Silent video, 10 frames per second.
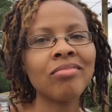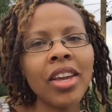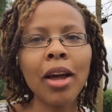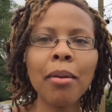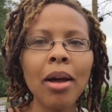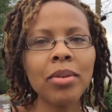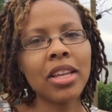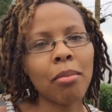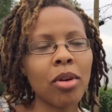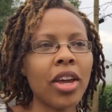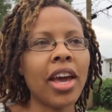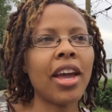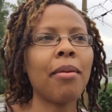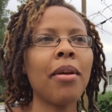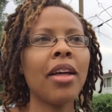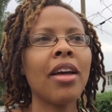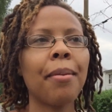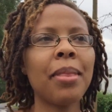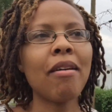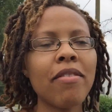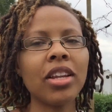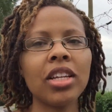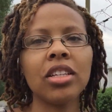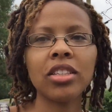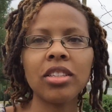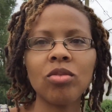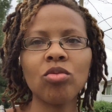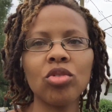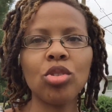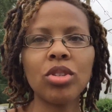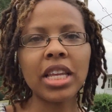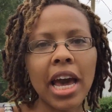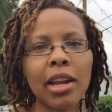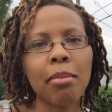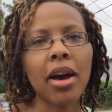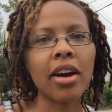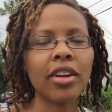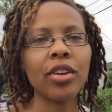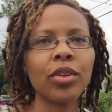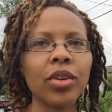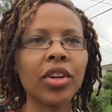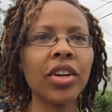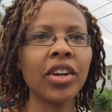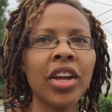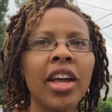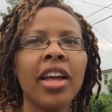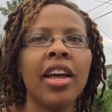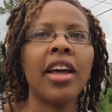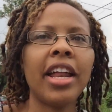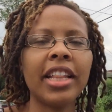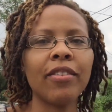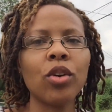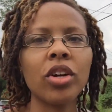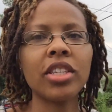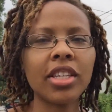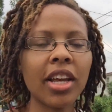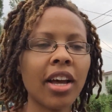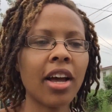Yeah, I would say I'm okay. I'm not feeling too sad about it or anything. Of course,